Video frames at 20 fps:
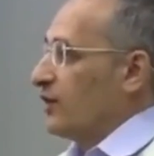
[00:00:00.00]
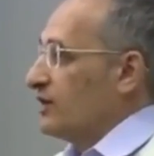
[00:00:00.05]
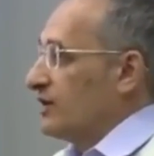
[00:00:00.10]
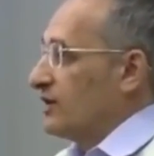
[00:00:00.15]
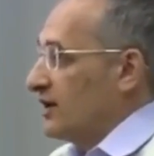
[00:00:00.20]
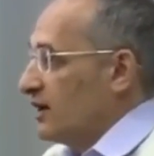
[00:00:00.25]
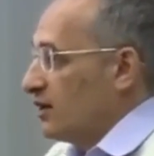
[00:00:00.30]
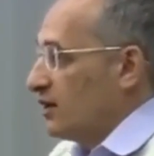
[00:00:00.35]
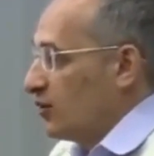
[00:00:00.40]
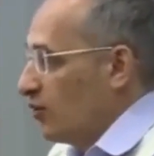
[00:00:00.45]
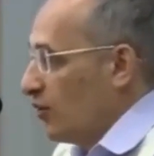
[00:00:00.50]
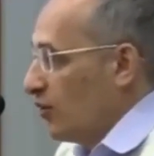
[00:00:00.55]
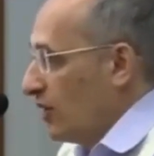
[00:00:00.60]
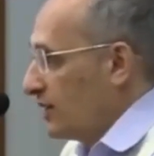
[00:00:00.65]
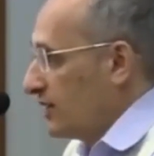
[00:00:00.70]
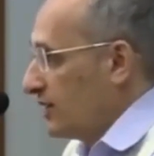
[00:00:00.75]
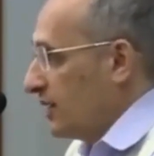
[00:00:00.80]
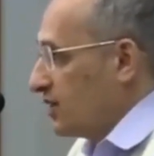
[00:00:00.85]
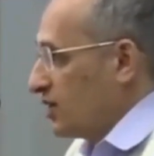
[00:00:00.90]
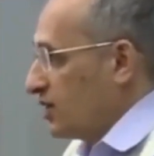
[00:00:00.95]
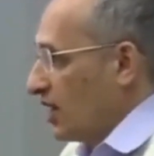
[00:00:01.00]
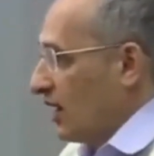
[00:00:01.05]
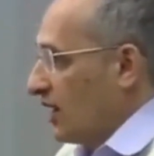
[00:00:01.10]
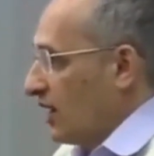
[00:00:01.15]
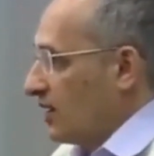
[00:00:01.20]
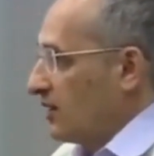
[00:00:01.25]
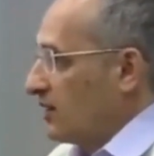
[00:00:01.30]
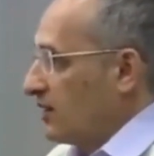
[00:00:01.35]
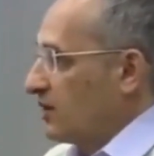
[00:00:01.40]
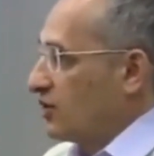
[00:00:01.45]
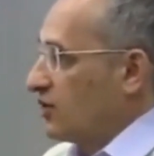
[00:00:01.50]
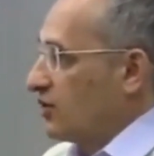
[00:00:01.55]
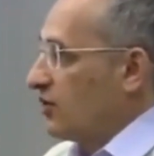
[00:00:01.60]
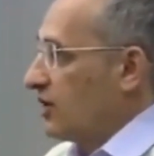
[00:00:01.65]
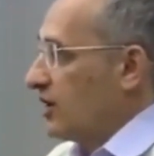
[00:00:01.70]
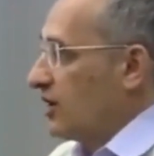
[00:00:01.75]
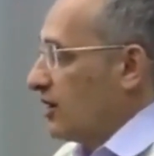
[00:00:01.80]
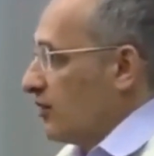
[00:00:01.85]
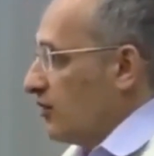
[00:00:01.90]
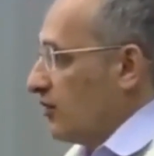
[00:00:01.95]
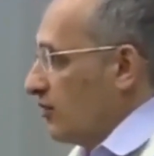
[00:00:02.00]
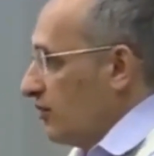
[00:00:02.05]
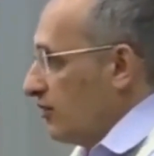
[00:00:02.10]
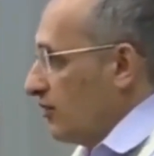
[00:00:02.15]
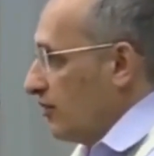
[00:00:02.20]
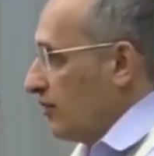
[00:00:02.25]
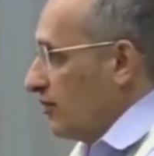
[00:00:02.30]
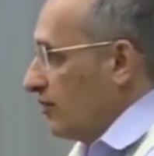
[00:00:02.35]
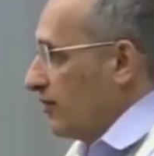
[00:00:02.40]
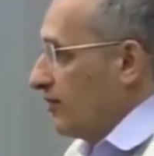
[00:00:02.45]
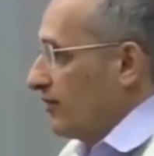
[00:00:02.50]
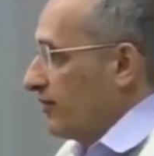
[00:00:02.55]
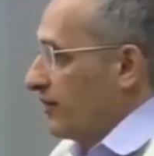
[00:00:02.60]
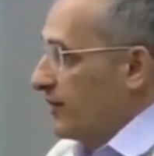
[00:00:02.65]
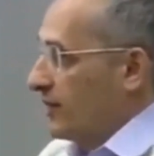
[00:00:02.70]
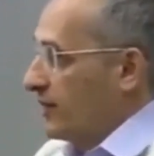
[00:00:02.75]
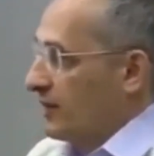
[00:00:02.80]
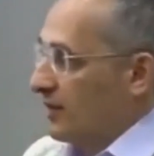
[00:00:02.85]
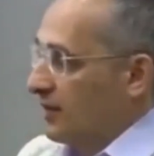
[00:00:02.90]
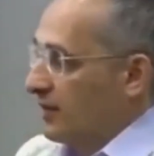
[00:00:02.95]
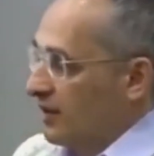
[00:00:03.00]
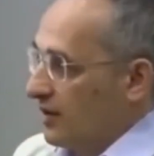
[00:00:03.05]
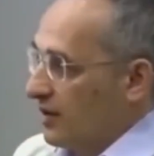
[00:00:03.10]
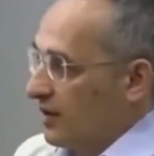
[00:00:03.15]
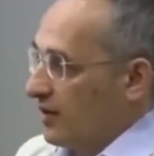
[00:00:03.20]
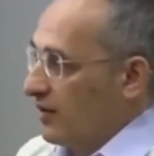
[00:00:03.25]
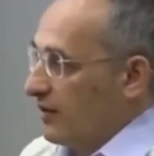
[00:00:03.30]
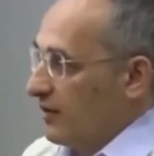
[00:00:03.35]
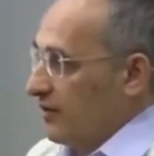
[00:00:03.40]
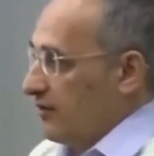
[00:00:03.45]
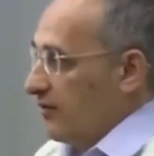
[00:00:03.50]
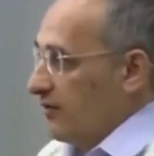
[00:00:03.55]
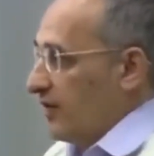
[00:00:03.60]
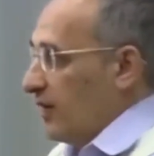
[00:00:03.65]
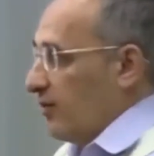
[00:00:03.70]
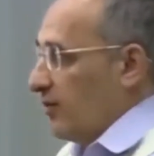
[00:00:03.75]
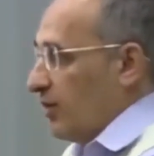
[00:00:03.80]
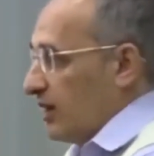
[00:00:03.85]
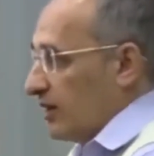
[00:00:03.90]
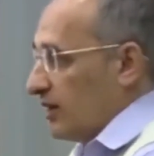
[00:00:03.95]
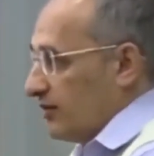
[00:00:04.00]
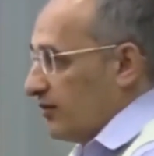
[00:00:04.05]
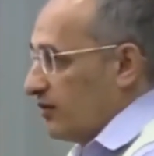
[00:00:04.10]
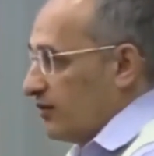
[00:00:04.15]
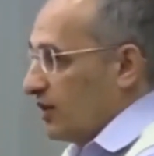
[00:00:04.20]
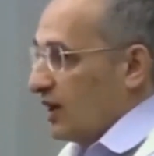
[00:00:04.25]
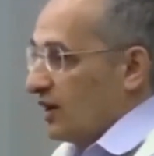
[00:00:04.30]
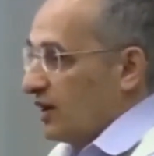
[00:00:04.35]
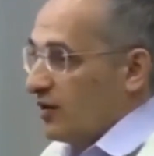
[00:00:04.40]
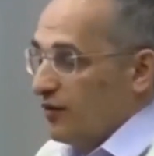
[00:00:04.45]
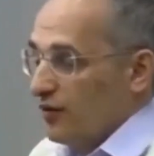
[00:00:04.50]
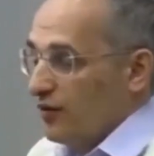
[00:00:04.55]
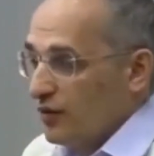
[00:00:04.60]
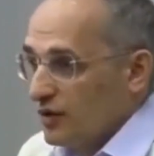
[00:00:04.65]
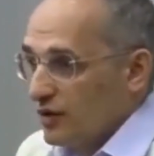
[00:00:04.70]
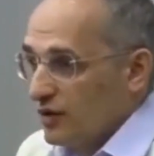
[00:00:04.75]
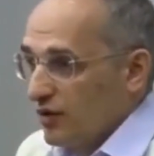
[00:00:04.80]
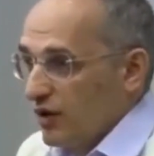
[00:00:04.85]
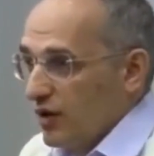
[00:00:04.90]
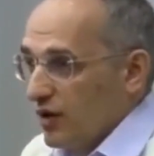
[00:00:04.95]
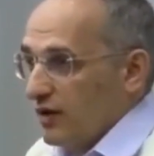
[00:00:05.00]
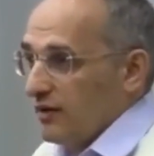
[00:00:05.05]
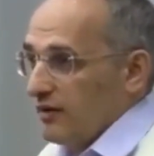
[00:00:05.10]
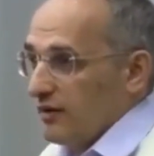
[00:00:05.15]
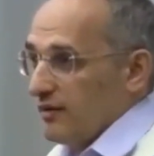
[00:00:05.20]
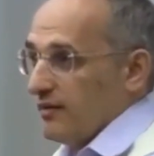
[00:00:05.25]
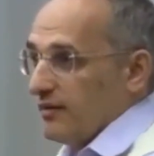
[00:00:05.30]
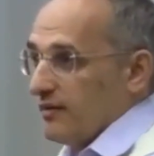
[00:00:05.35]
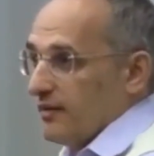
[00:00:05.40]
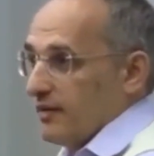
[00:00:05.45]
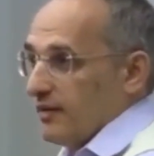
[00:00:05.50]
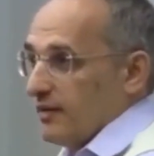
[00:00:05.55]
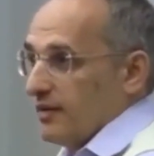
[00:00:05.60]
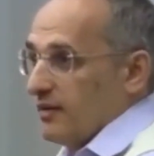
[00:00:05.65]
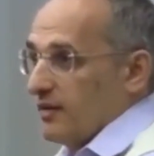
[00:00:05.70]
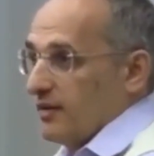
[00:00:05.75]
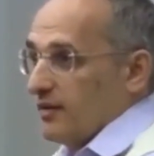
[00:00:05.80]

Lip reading: When I walk, what am I doing? I'm generating air energy. I increase my activity and my energy rises.